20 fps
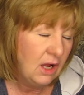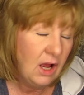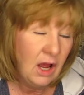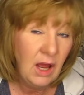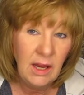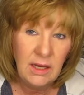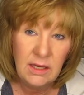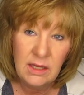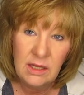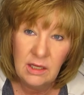
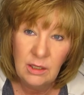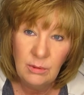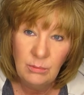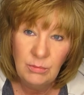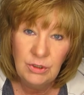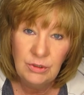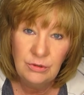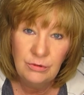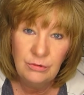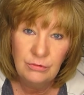I can't
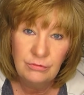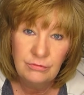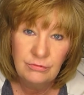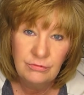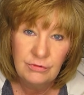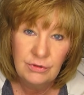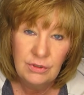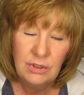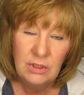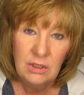move.
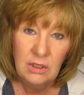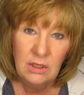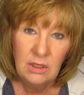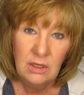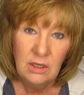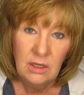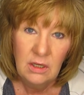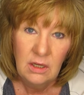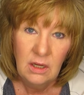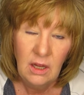
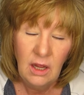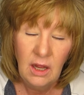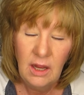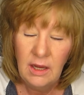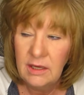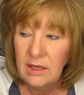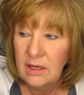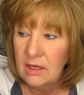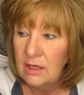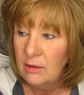
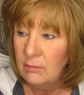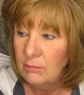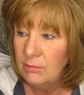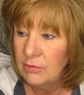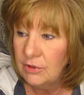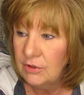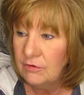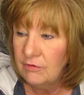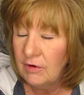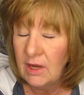I can't
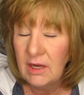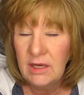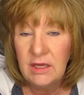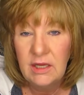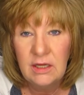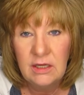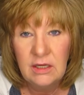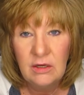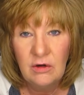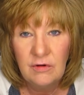move. I
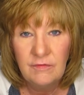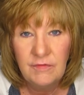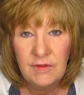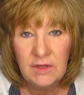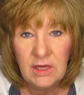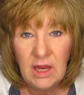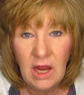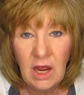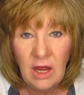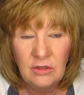can't get off the
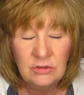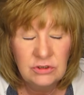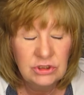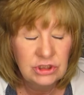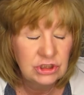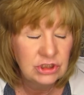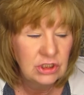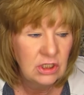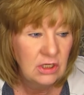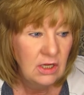
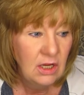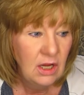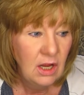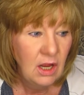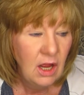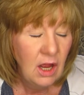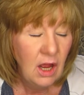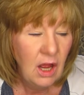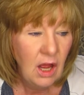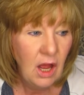couch.
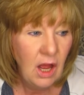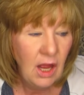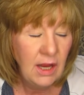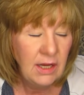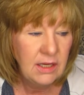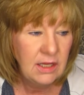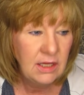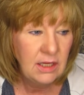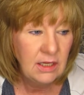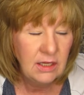I
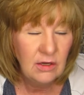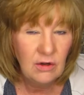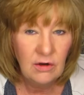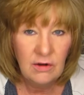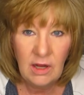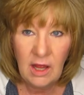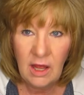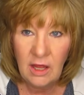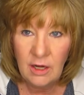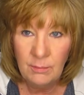can't get
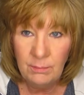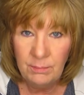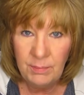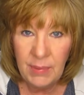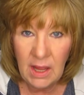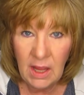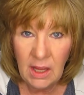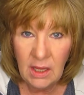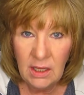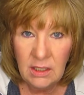out of
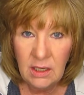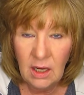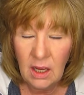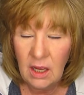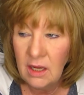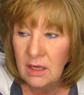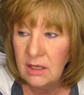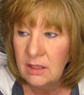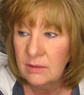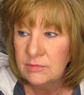bed.
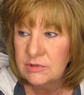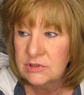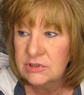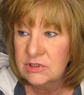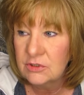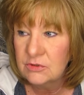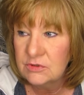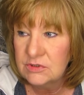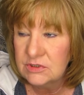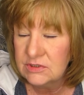I am
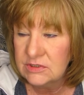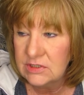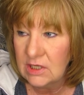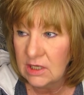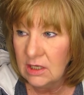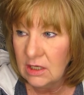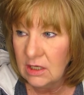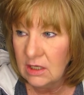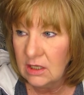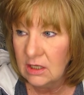so
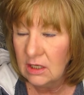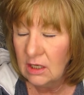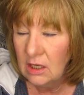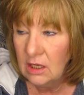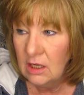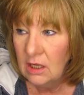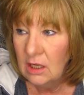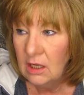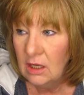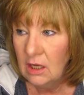sick.
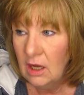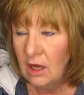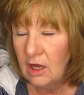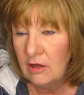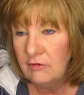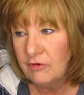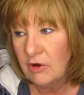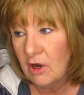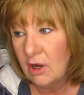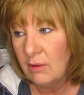
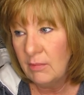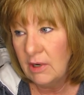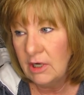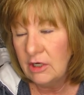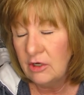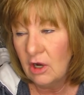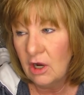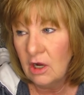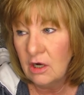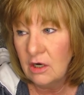I've got
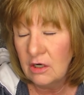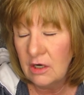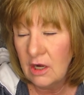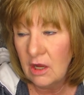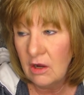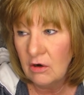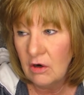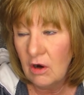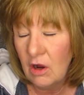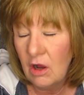my daughter
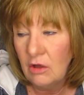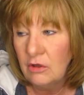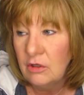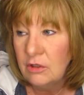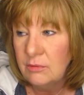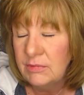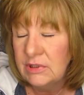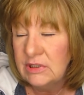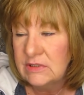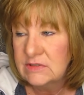now
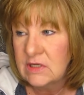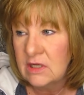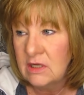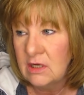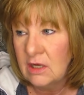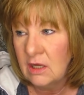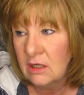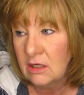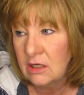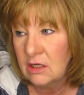calling me saying
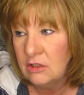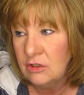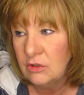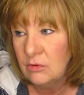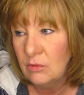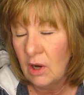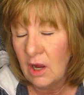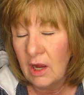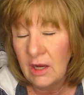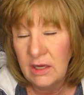that, can
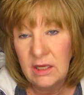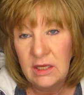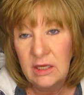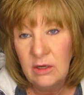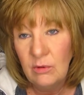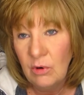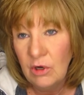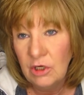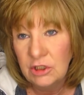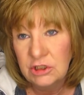you, I
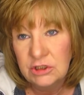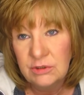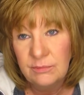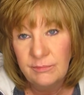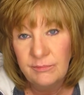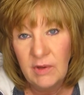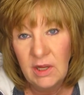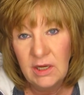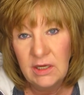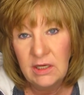can't watch him. I